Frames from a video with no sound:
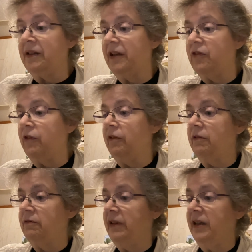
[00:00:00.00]

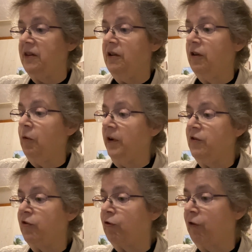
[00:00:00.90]
the yellow
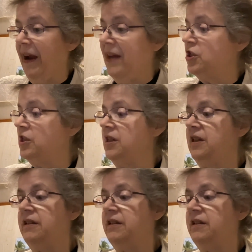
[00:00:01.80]
one, scratchy